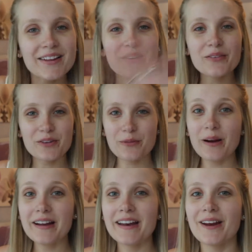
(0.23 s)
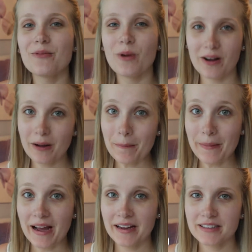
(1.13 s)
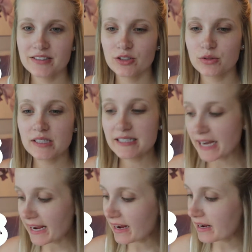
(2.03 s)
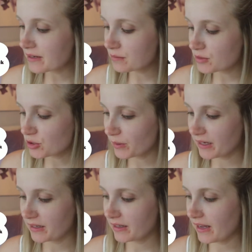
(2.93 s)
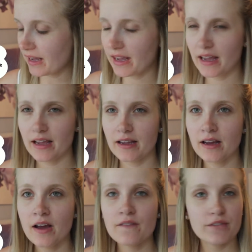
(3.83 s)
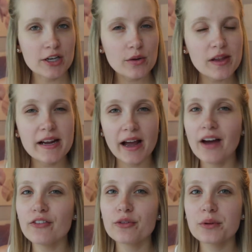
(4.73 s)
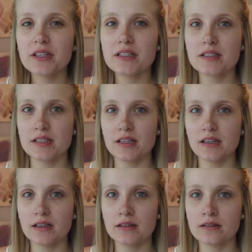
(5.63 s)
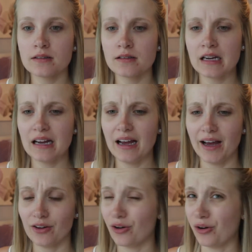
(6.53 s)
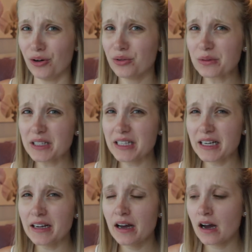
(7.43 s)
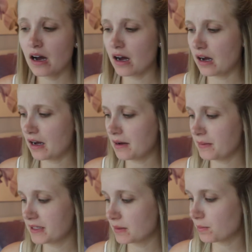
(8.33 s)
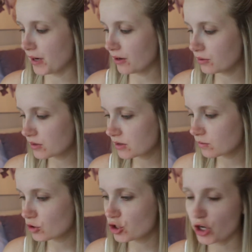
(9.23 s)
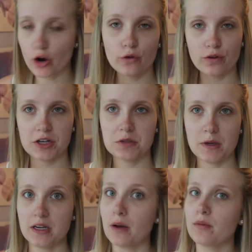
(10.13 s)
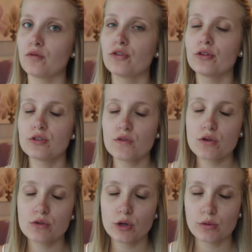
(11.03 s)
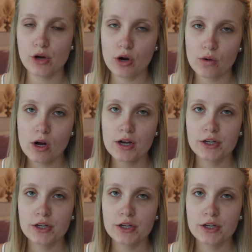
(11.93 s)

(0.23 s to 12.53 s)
Hello everyone and welcome back. So today I am doing a video that I haven't really seen at all really. It's about some Joe Fresh makeup, and for those of you who don't know,